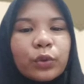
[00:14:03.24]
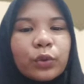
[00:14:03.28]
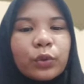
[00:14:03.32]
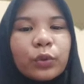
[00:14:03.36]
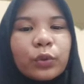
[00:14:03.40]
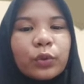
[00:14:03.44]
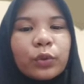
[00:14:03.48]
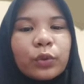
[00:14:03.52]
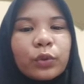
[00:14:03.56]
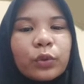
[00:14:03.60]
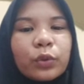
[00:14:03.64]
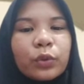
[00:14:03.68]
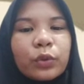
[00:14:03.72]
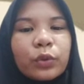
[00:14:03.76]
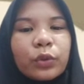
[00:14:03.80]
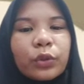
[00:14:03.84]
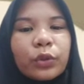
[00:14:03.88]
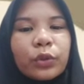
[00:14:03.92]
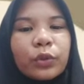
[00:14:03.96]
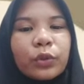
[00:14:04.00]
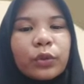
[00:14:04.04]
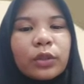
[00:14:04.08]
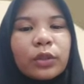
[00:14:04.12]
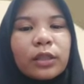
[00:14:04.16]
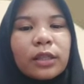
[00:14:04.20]
to
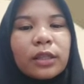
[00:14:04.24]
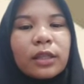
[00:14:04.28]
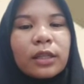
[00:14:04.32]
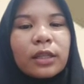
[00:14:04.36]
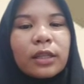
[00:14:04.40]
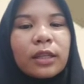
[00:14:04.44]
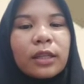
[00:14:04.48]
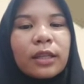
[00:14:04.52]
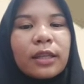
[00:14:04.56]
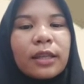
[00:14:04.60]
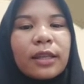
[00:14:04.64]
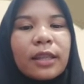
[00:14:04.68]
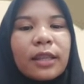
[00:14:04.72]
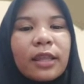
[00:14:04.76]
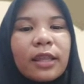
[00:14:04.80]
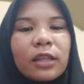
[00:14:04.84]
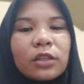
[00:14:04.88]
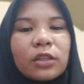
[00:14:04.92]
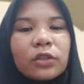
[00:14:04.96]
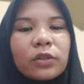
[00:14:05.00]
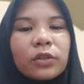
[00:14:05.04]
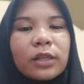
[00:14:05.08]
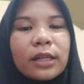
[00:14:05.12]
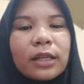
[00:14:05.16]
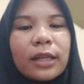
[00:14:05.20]

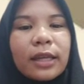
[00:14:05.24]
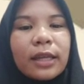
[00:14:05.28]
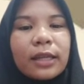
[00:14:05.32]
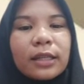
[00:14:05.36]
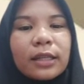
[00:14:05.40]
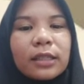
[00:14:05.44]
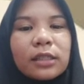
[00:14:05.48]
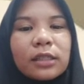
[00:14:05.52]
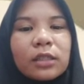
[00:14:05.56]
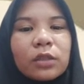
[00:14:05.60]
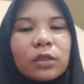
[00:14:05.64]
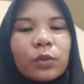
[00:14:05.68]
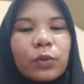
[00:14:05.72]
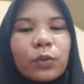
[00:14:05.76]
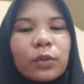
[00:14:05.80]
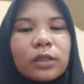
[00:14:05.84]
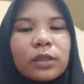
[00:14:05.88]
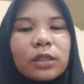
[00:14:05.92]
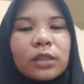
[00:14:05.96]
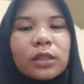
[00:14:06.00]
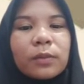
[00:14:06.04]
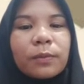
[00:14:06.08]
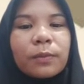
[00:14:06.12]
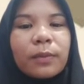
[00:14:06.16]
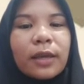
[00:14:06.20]
natural English,
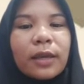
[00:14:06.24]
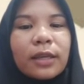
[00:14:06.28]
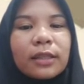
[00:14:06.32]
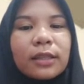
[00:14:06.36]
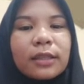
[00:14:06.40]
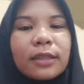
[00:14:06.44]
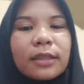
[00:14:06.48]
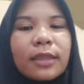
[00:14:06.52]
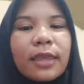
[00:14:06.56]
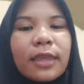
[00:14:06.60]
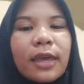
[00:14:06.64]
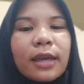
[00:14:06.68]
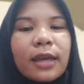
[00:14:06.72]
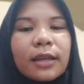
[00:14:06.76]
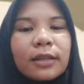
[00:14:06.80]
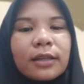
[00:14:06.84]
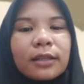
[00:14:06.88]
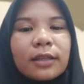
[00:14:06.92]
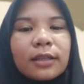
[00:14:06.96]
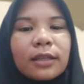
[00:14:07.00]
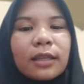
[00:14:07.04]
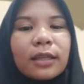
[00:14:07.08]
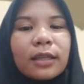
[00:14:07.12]
which make their